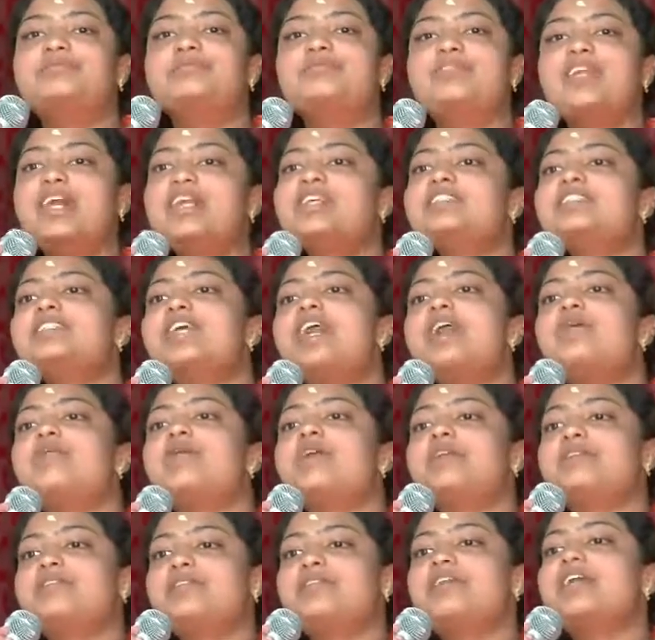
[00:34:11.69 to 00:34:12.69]
that is how
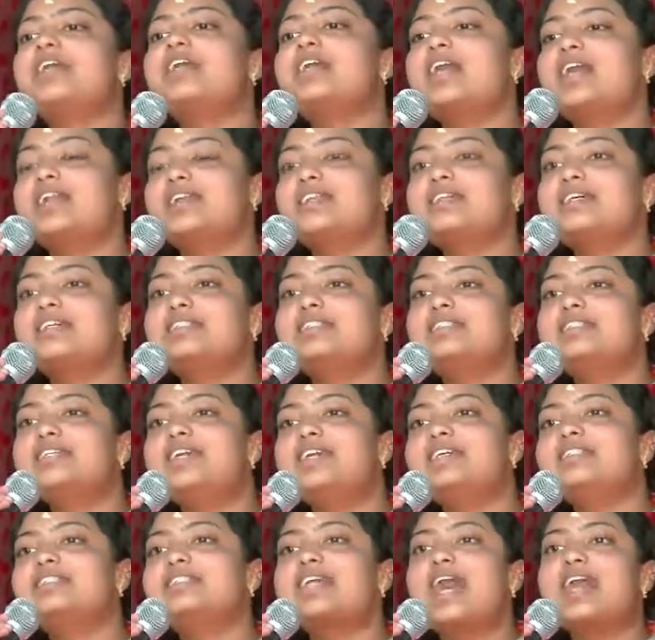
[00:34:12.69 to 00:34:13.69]
our Vivekananda ji
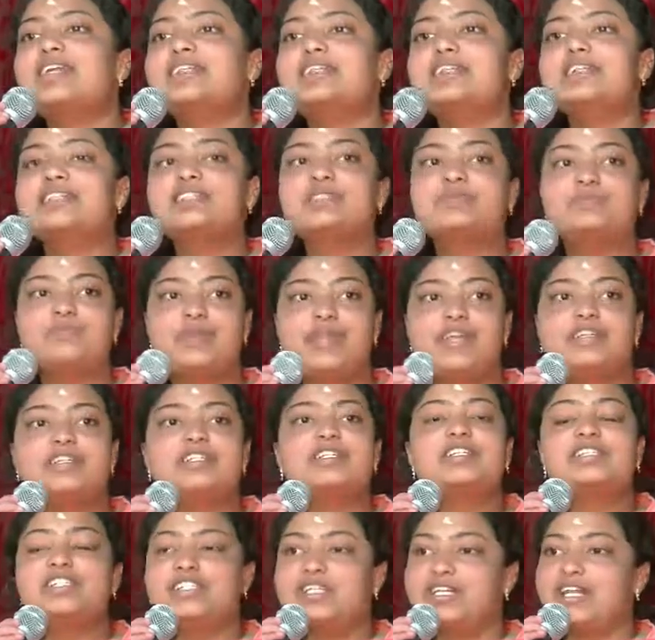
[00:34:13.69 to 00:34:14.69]
started his speech
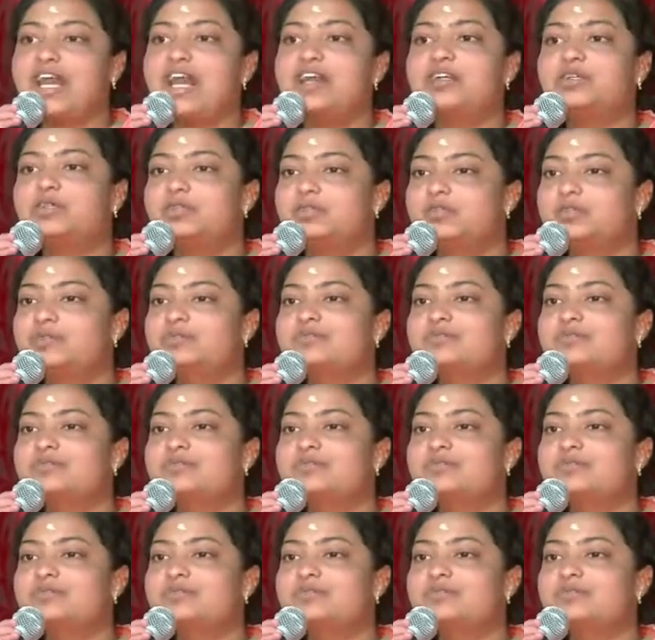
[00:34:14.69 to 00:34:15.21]
in Chicago.